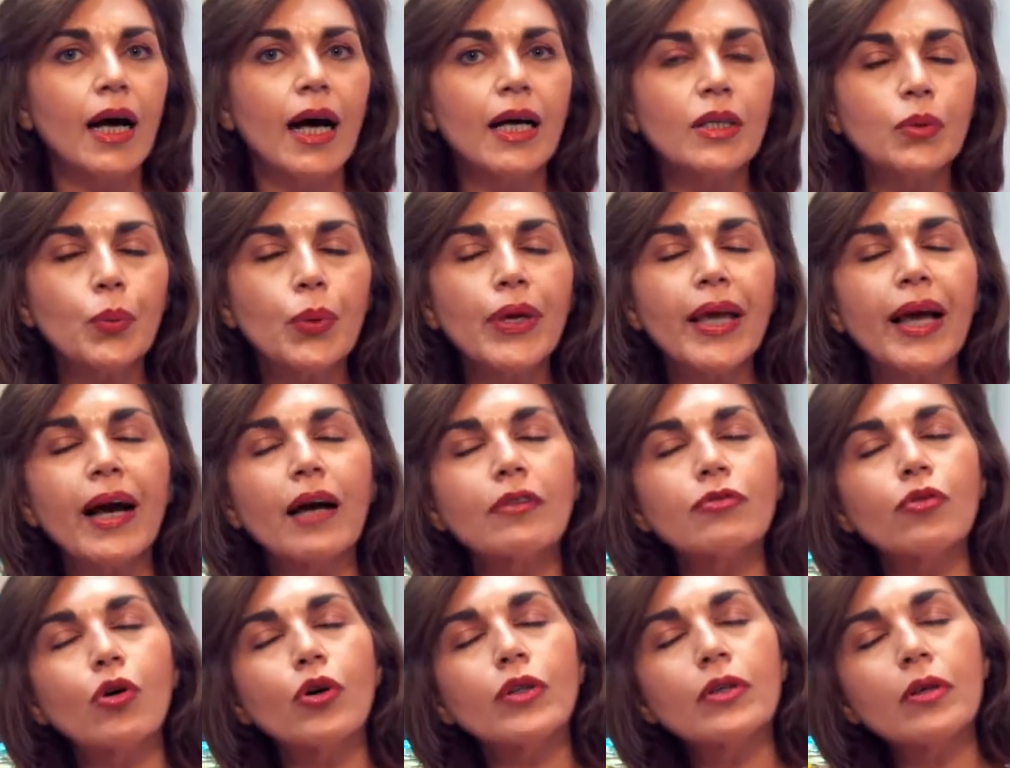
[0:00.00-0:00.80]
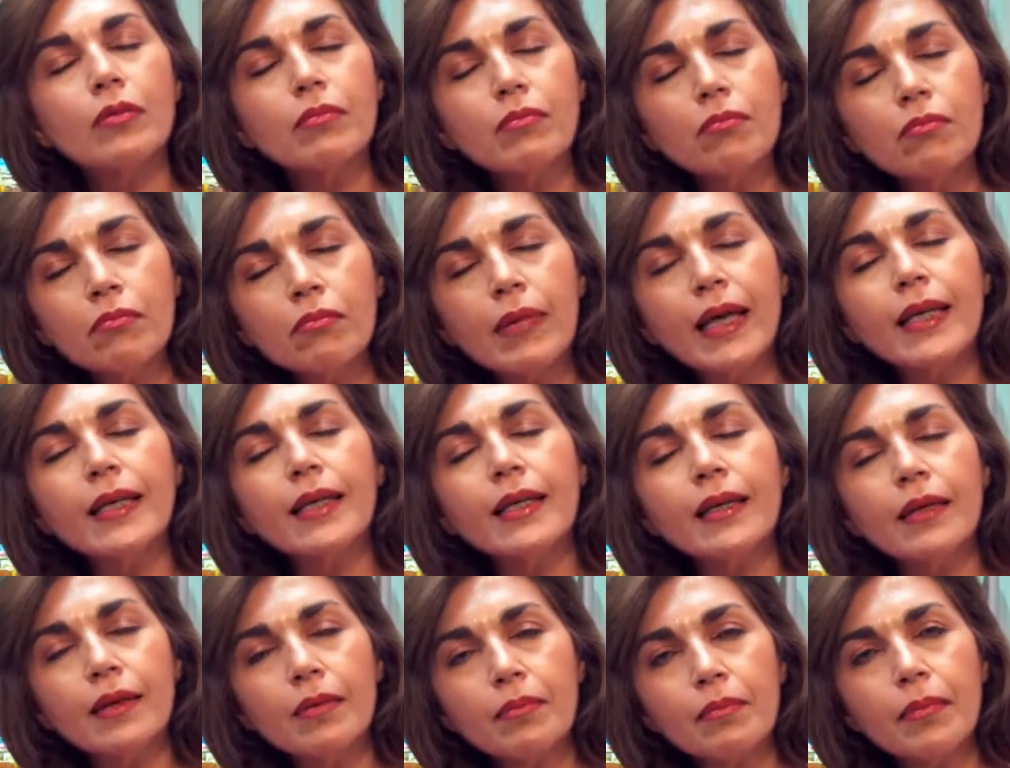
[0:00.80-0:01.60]
and we have got
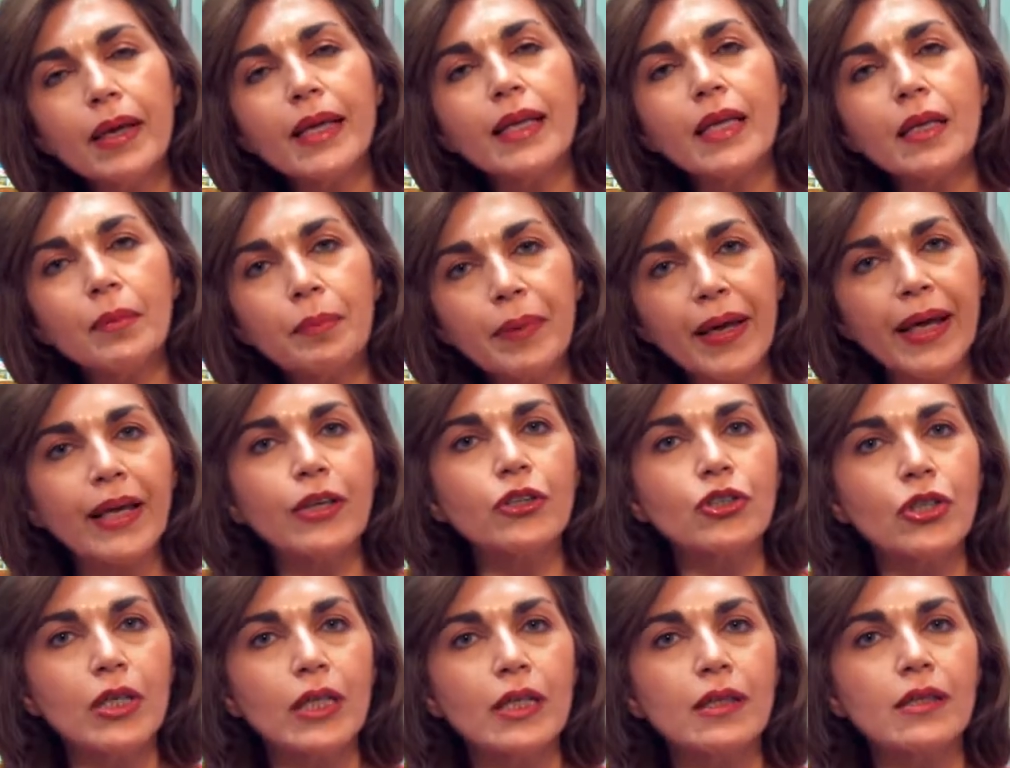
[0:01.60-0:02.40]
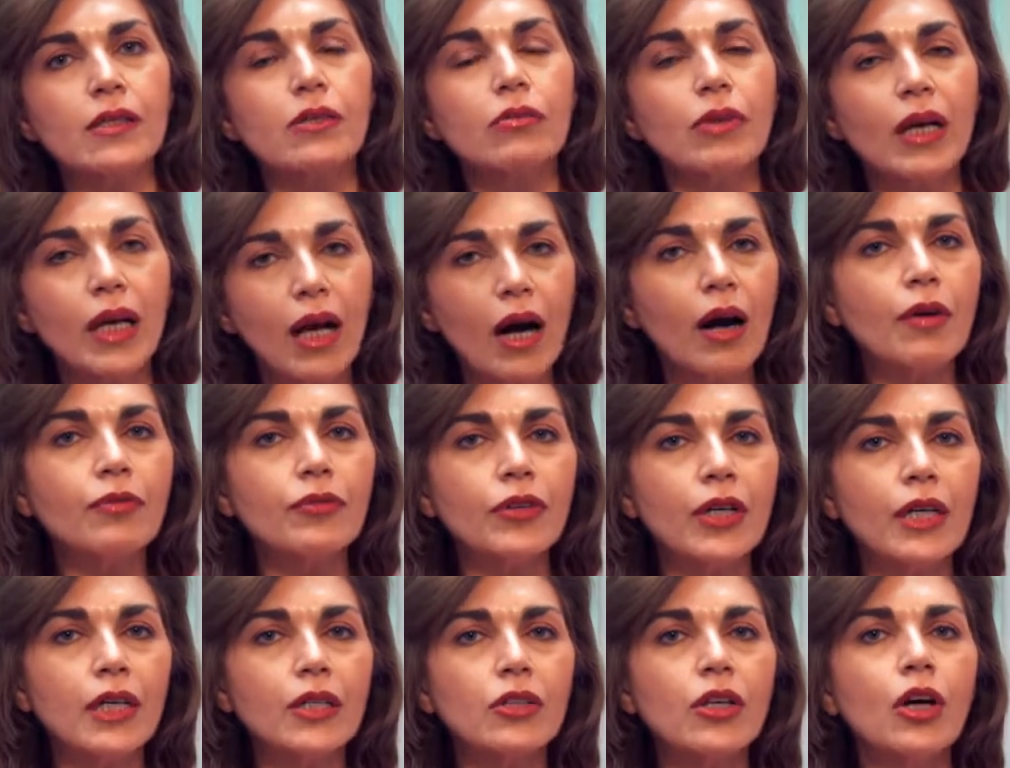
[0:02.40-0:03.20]
many patients
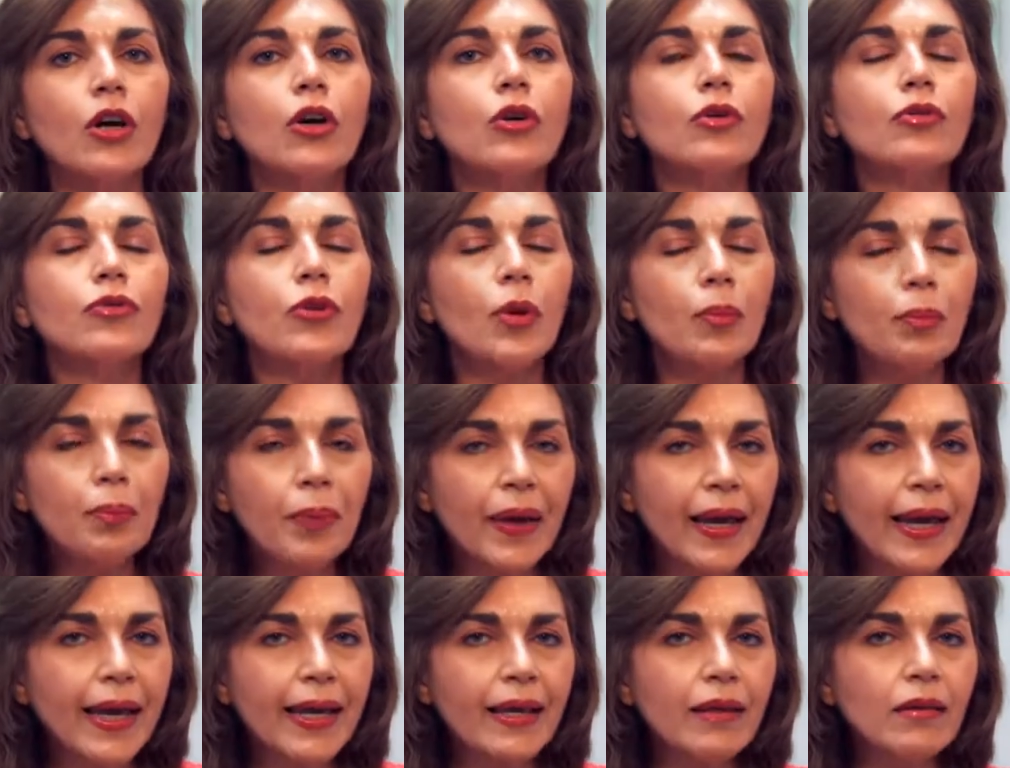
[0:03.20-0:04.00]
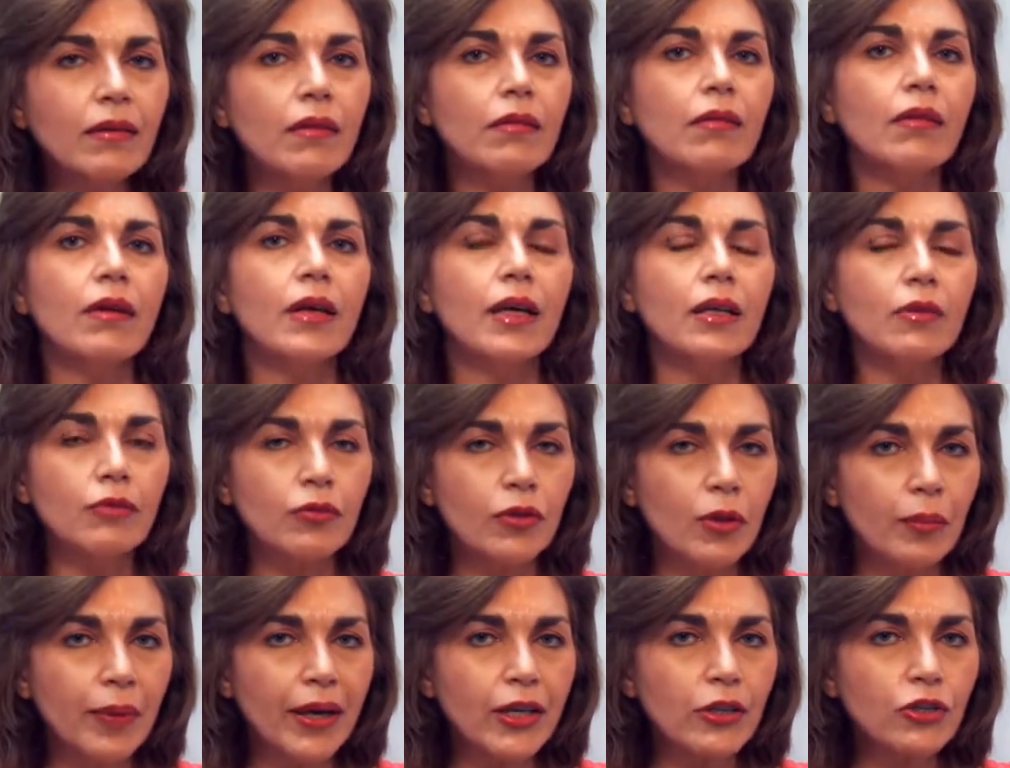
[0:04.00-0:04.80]
recovered from pain,
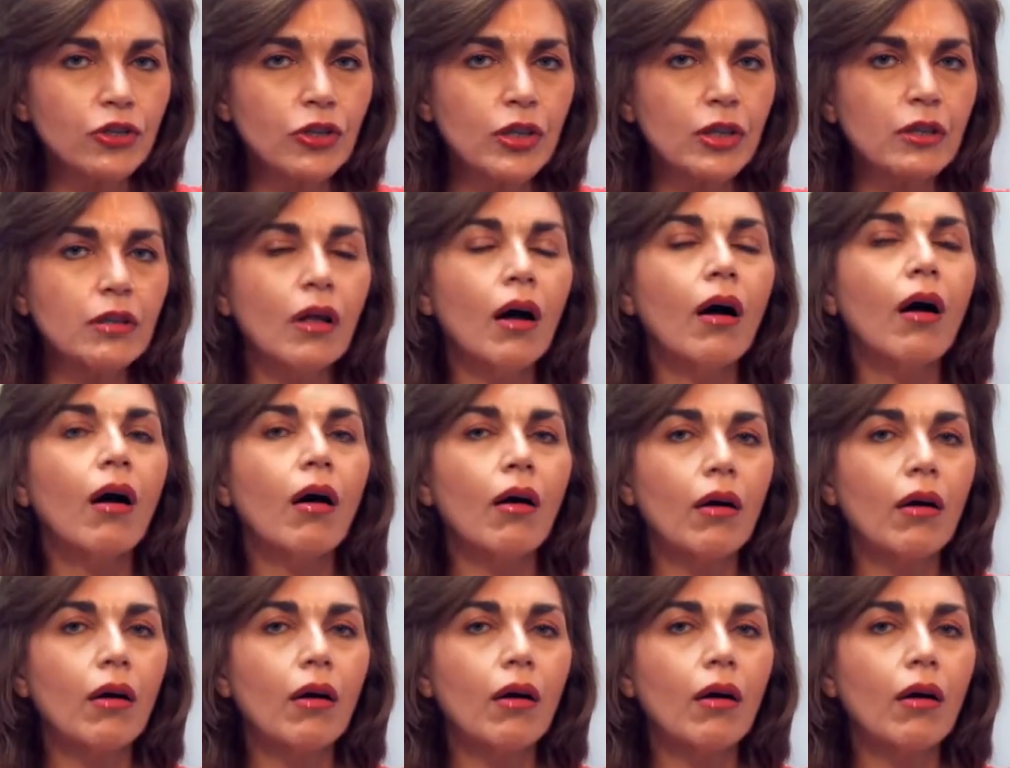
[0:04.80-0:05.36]
inflammation,